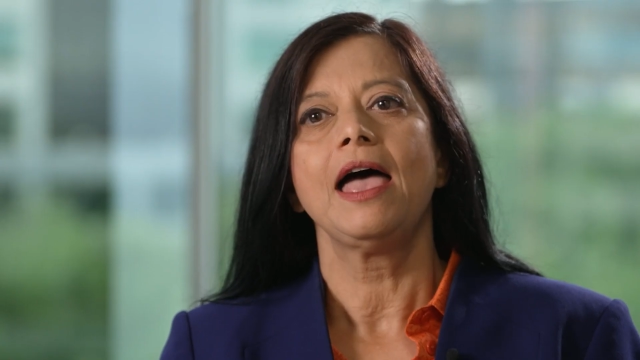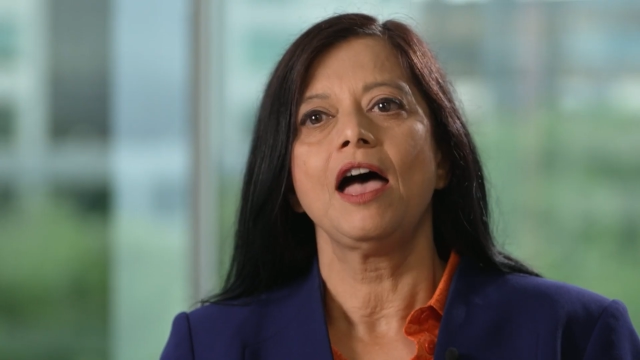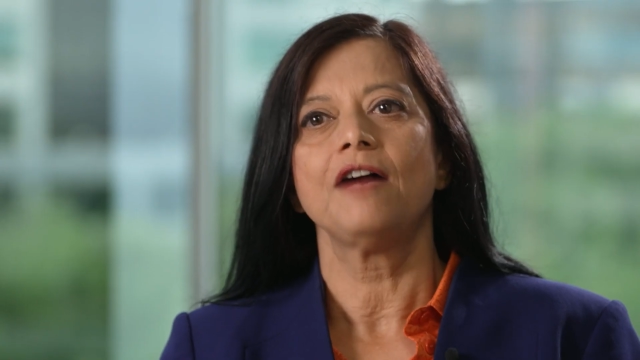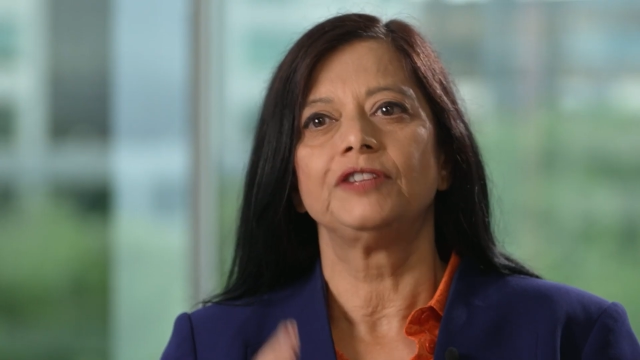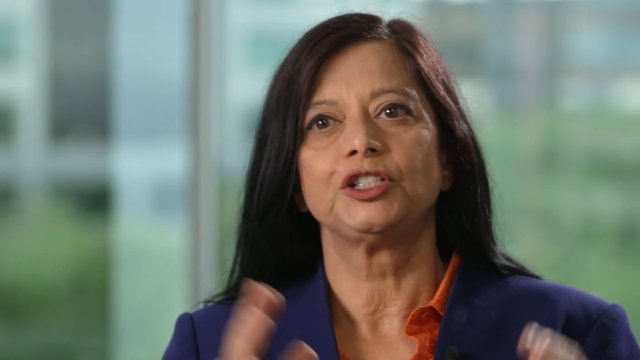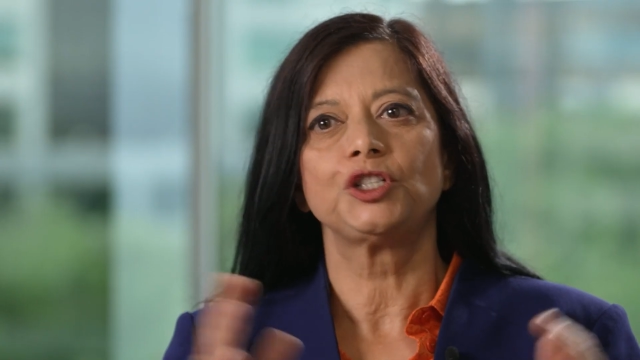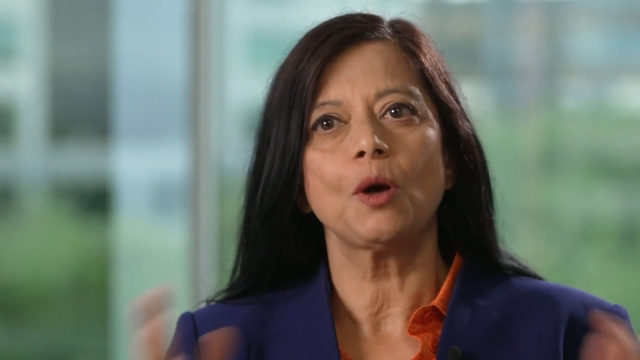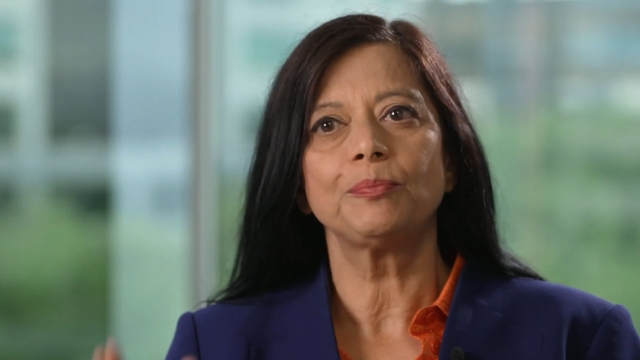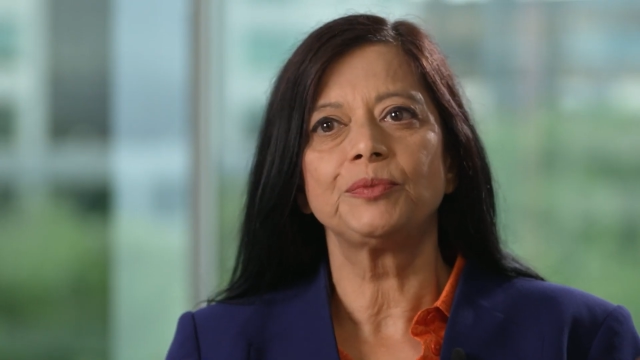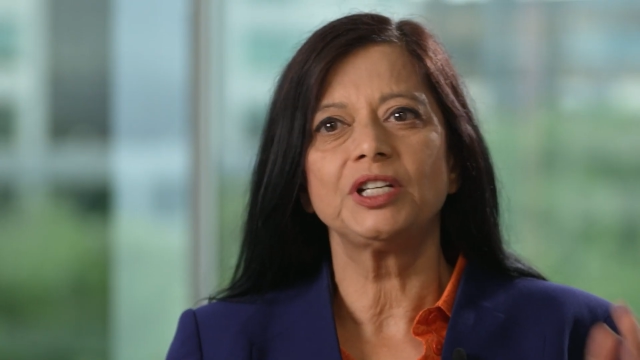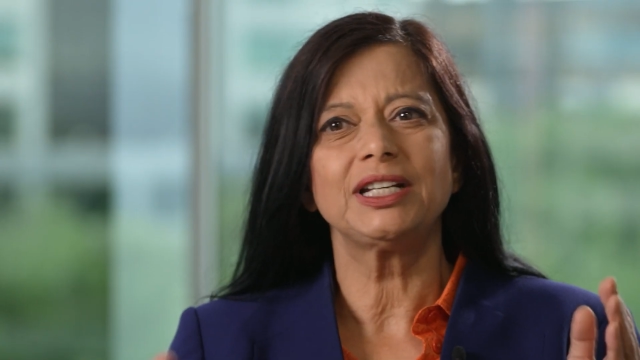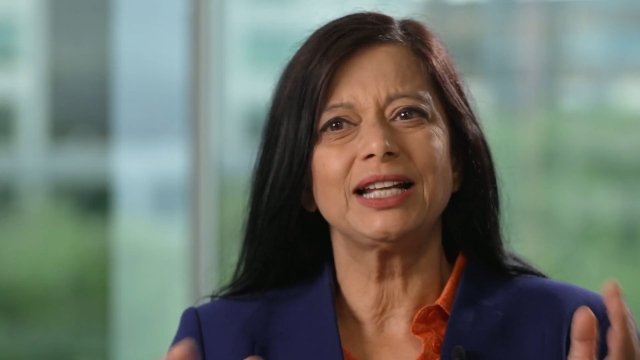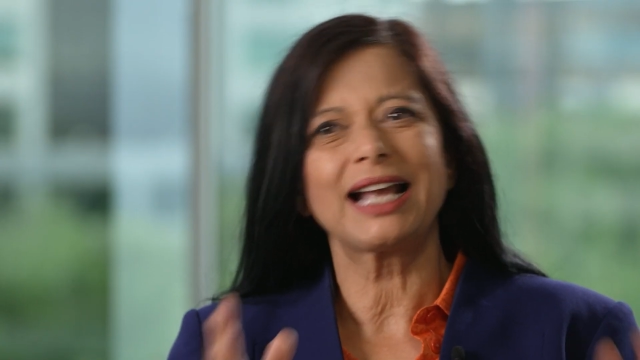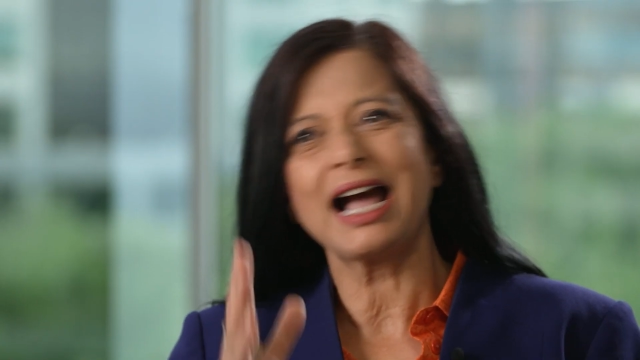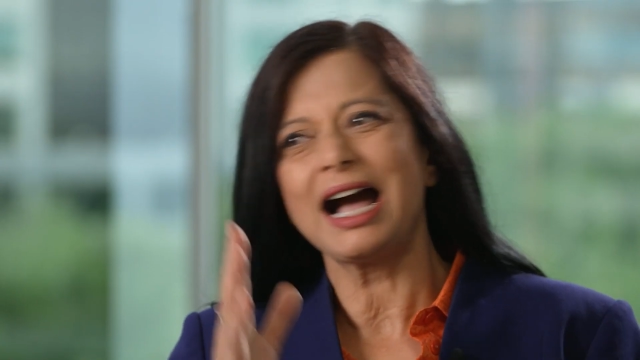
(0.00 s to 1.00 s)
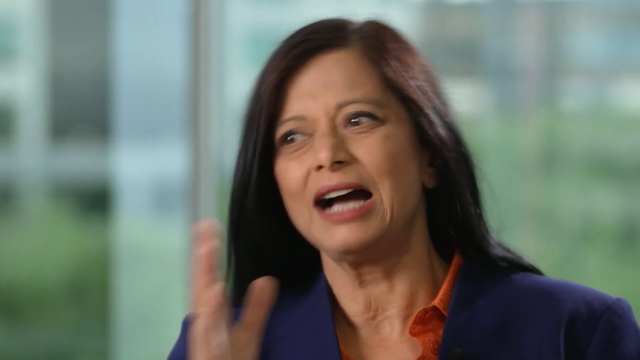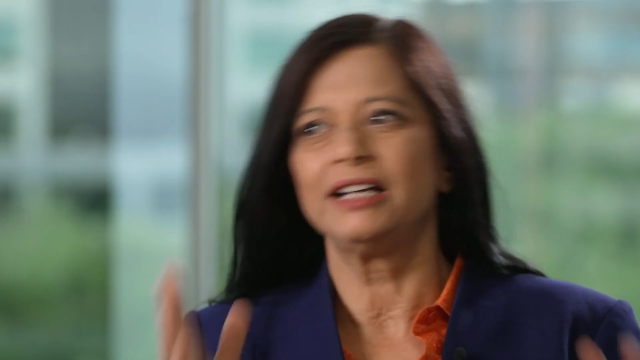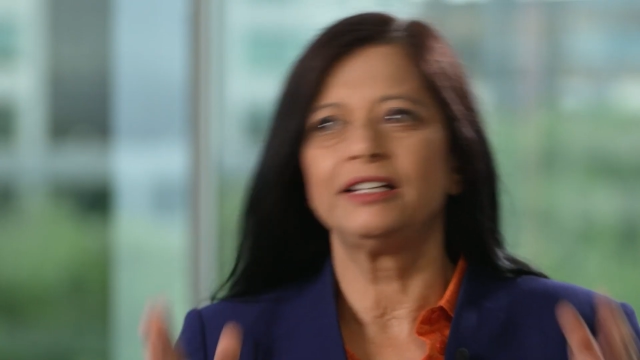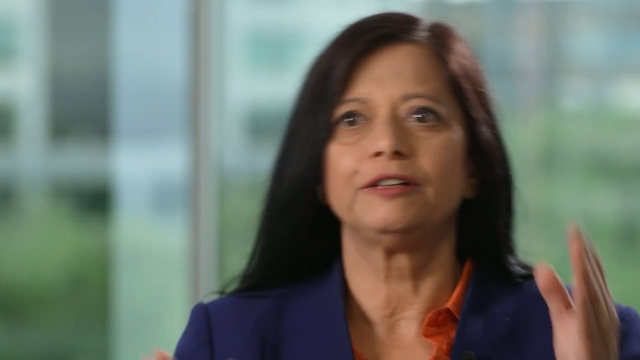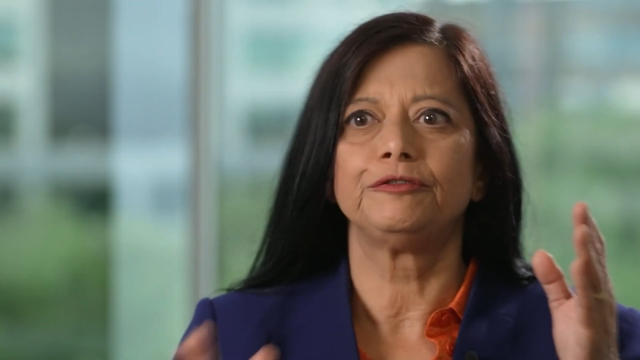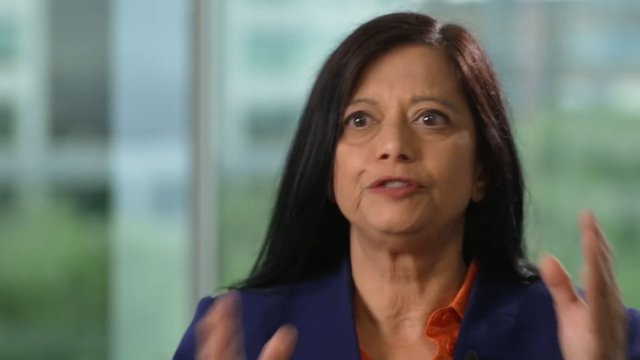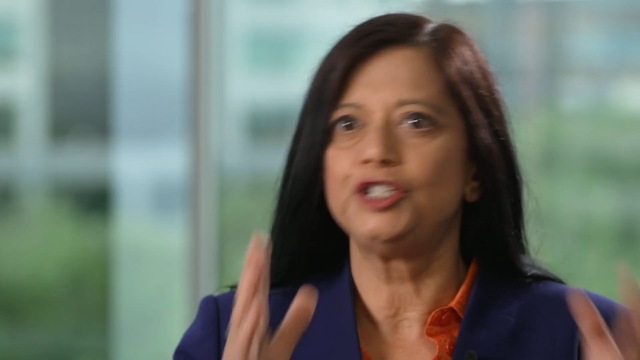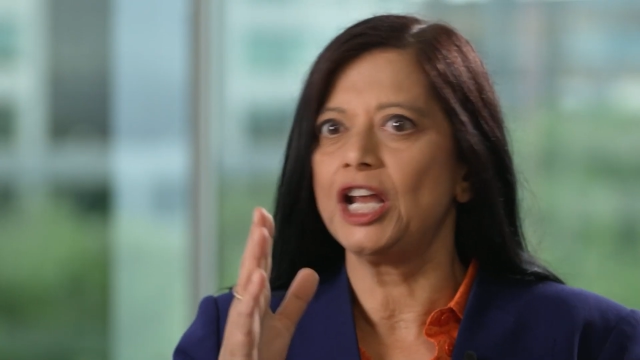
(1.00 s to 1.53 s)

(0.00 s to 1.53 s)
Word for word: have adopted a kind of